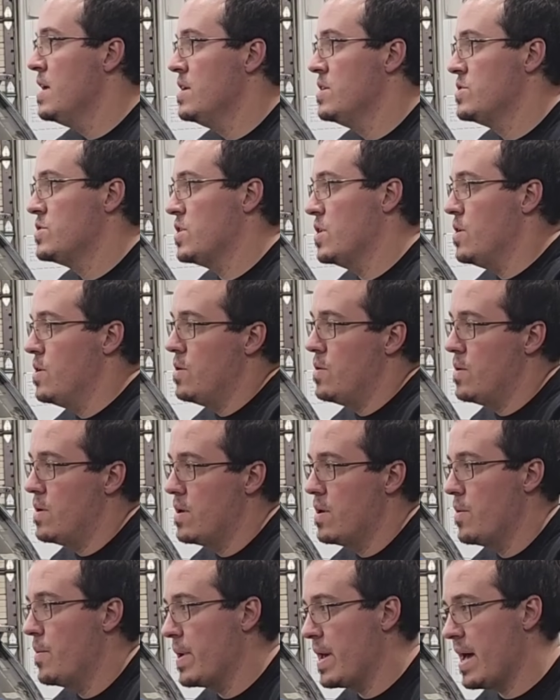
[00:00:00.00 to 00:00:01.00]
So
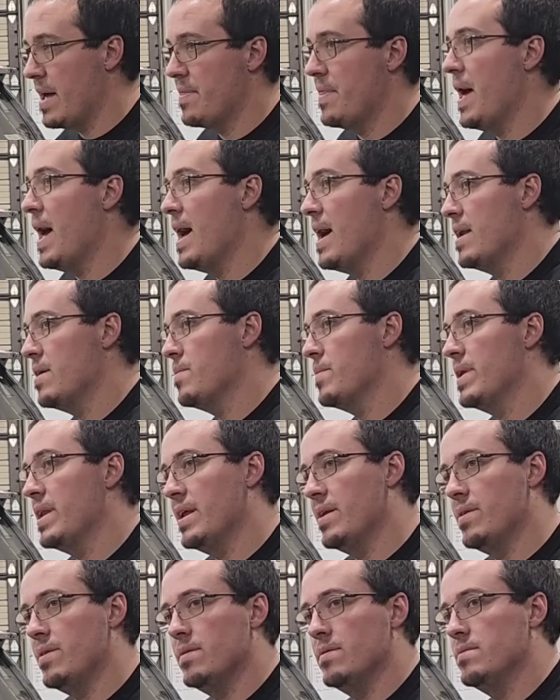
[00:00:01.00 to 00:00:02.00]
we got that. We
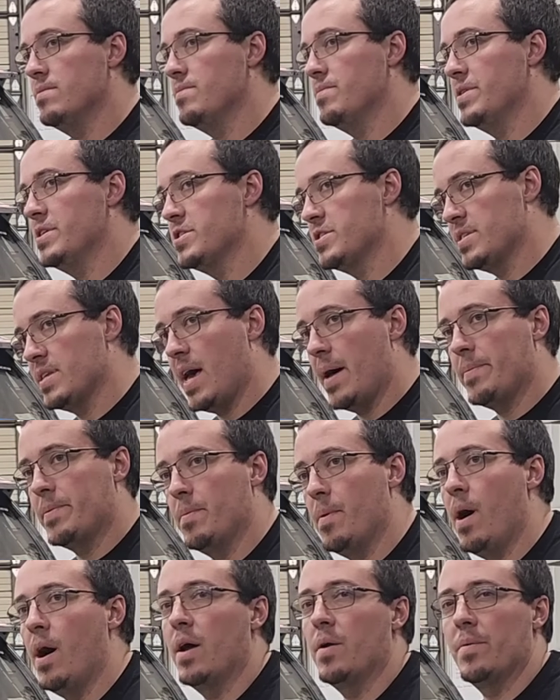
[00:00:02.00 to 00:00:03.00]
just slapped
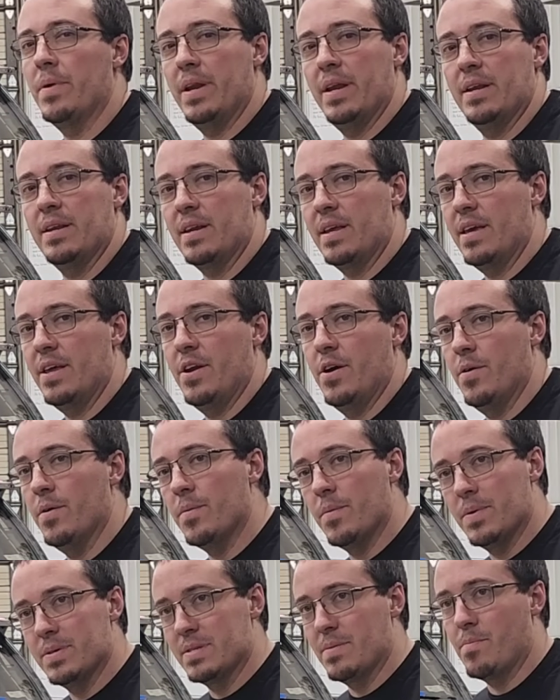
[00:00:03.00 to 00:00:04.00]
them on. We didn't,
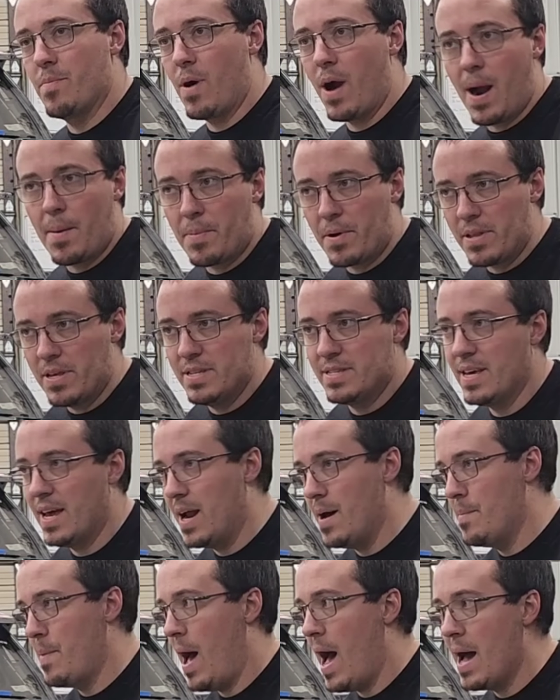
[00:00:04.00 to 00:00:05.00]
it wasn't properly set
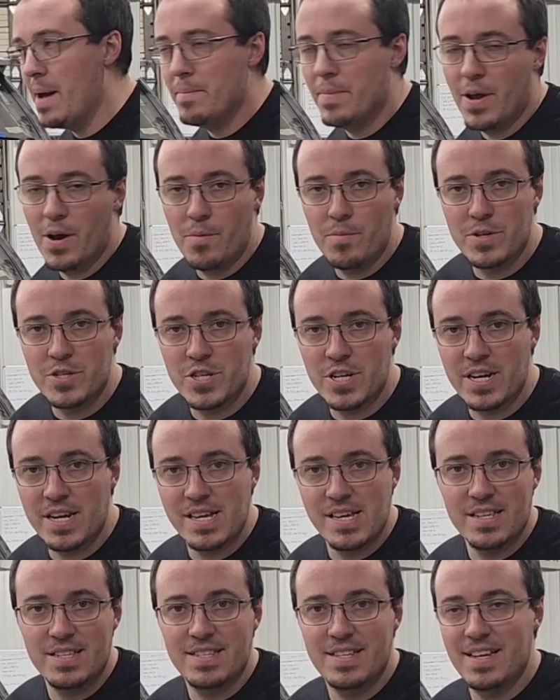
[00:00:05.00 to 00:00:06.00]
up. I'm no
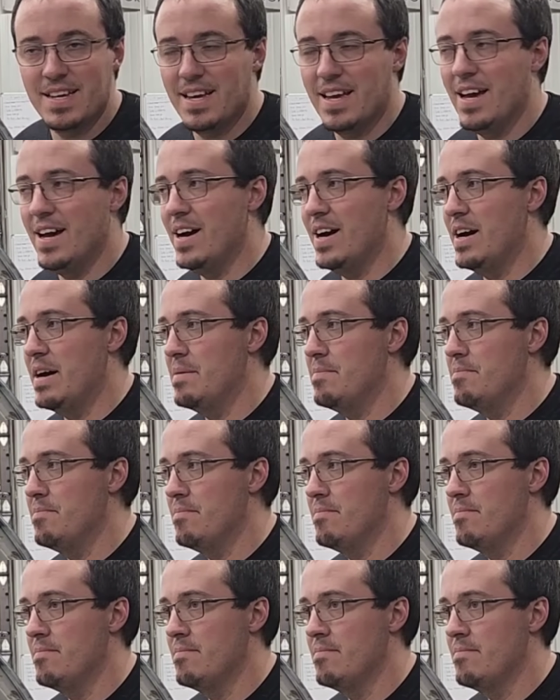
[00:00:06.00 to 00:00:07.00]
machinist.
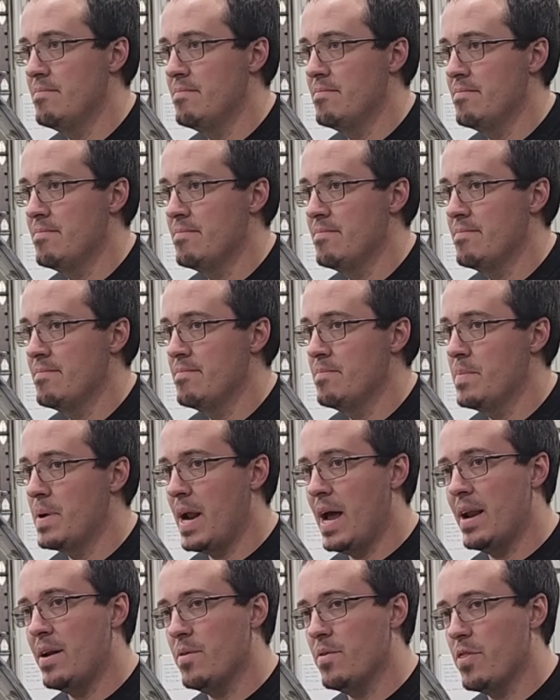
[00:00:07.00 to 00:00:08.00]
But
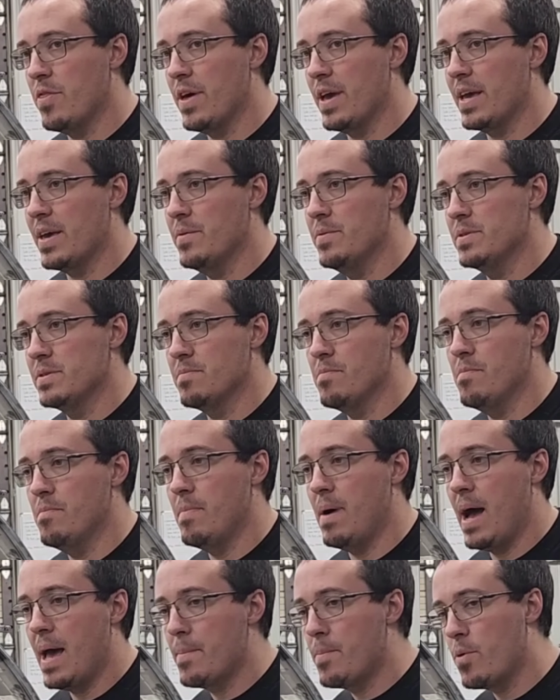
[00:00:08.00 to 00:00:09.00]
I don't think it was
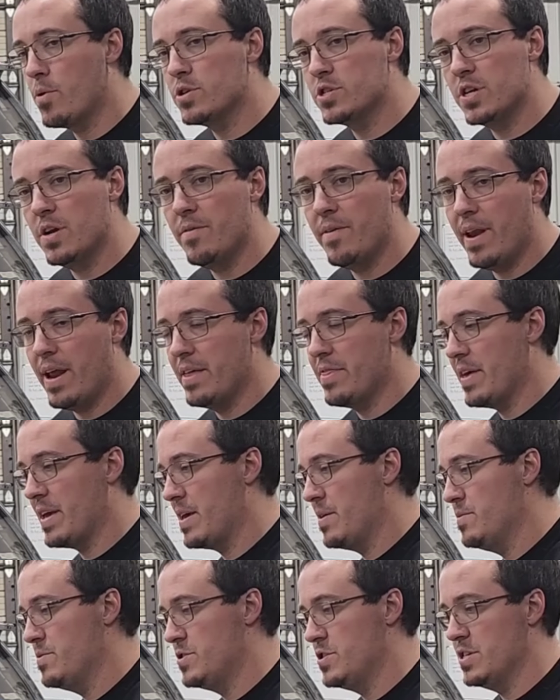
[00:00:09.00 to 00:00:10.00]
my portion of it. I think
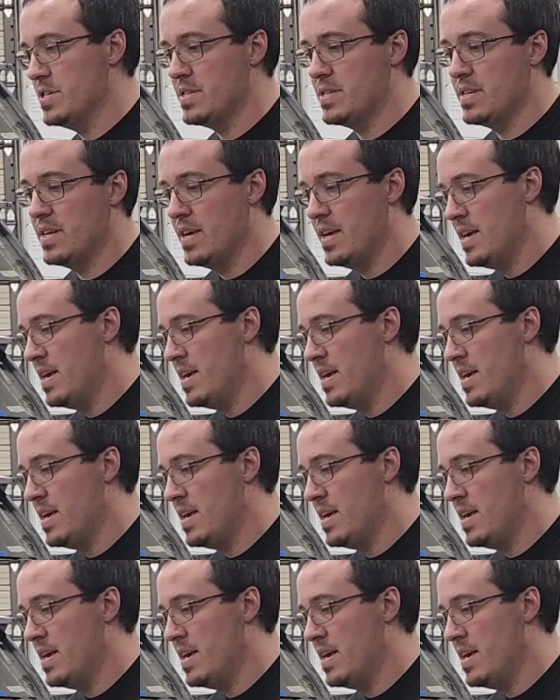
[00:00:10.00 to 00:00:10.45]
it was just